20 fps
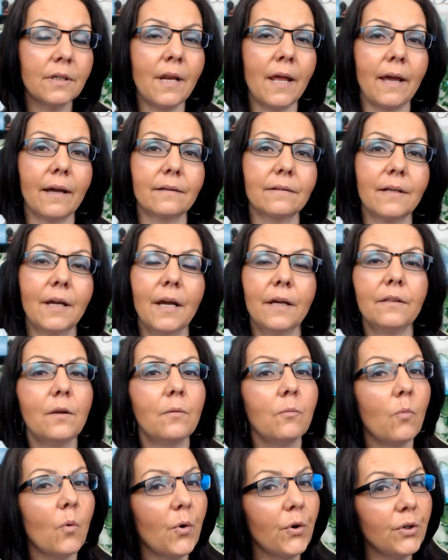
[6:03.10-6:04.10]
you connect,
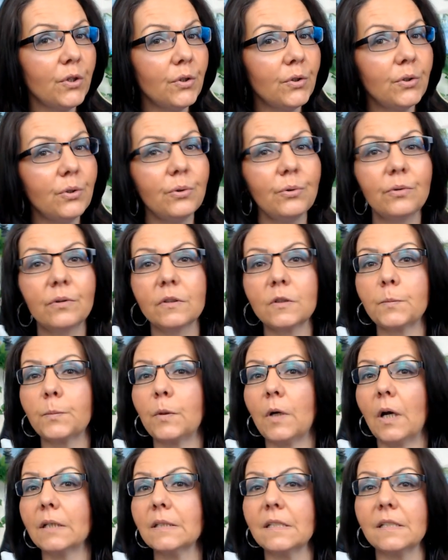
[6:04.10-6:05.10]
the more you do
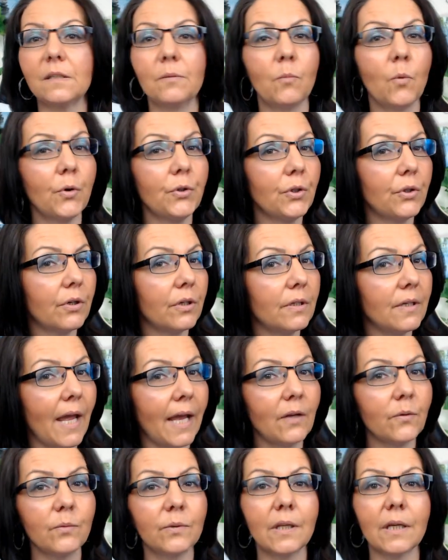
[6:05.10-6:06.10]
this process, the more you
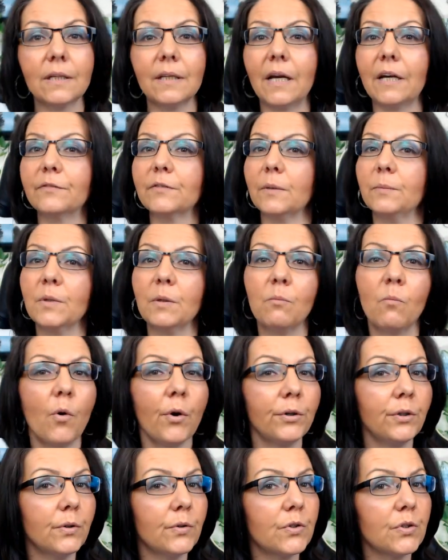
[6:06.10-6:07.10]
connect with that lifetime, the
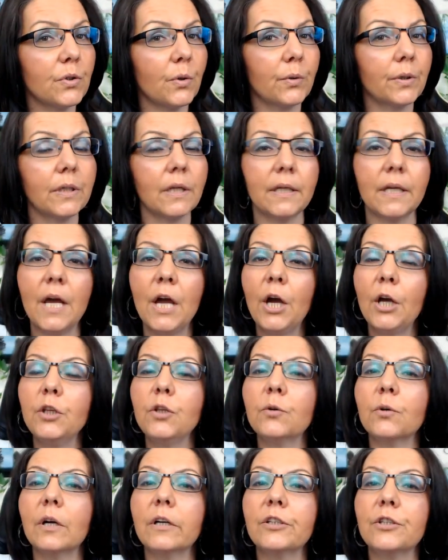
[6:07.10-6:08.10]
more you soak it in,
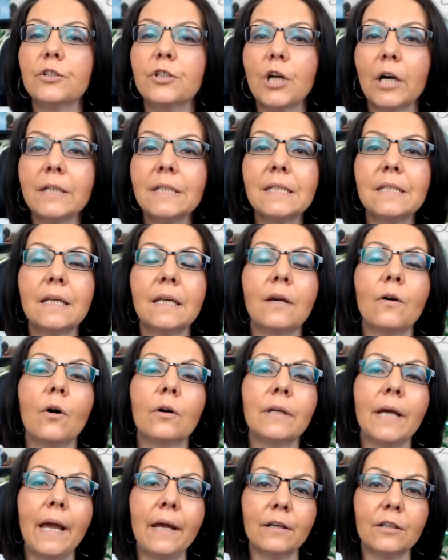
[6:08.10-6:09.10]
you're
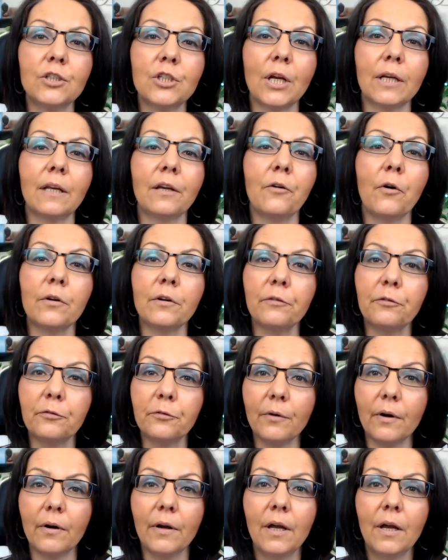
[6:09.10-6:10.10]
adjusting on an energetic, on
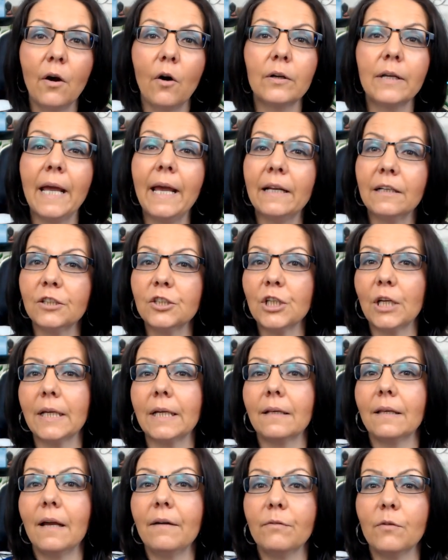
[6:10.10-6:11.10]
a on an
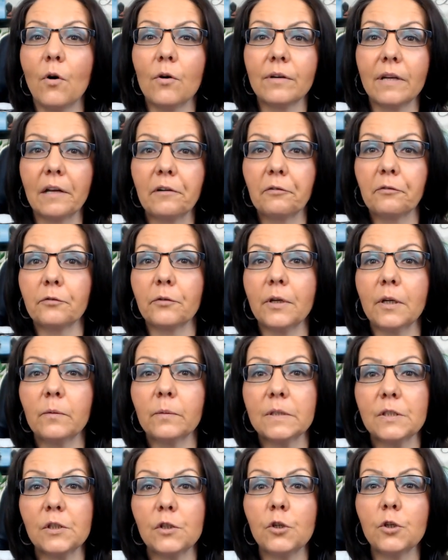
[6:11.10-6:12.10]
energetic level, on that
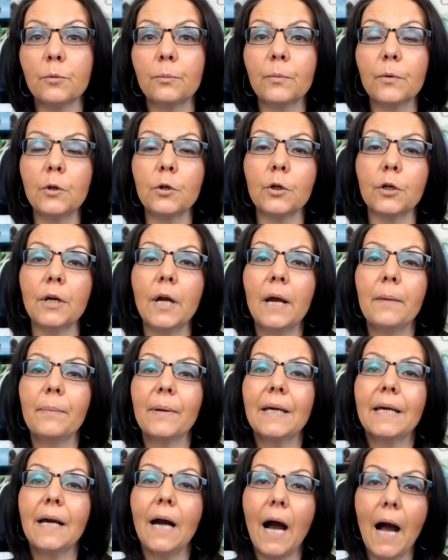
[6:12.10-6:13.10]
frequency, you're you're
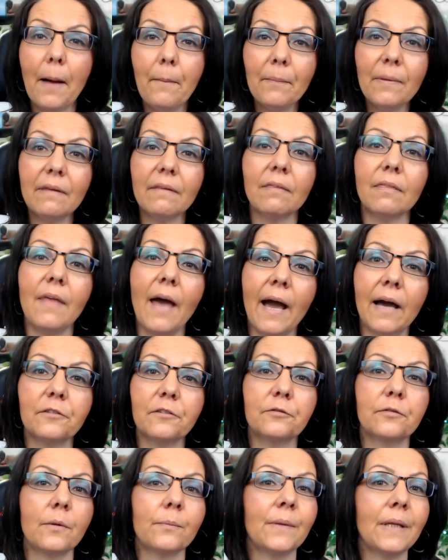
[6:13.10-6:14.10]
becoming
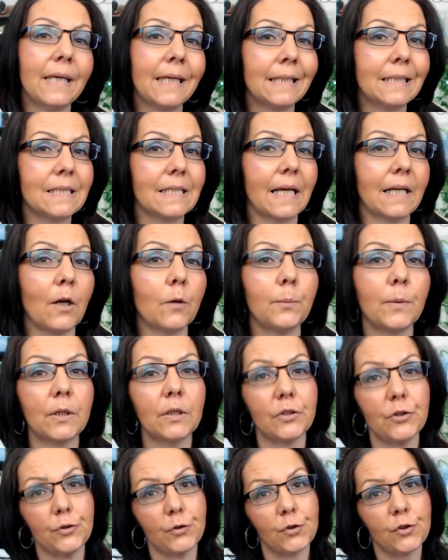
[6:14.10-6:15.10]
that from the inside
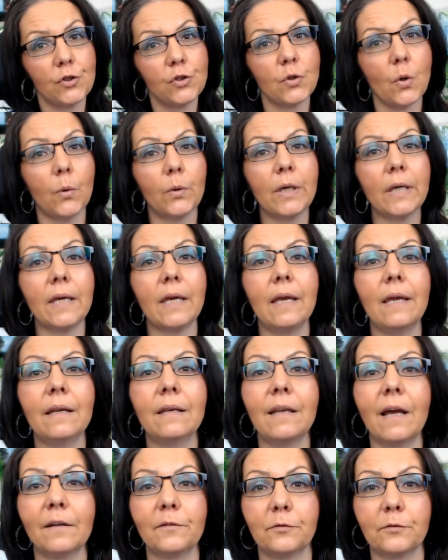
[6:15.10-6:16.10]
out because you're soaking
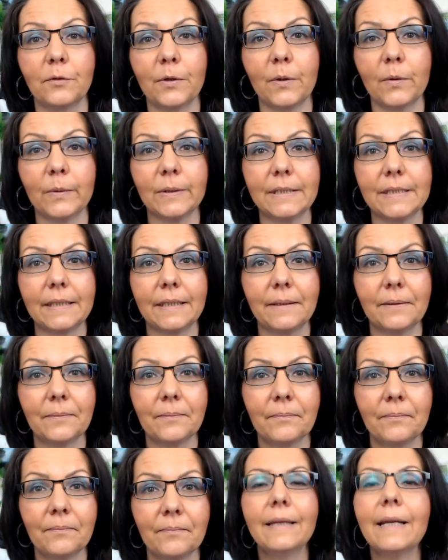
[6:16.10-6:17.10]
in that
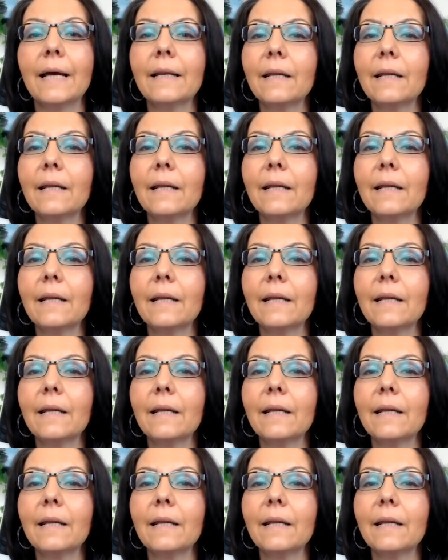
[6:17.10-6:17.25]
frequency.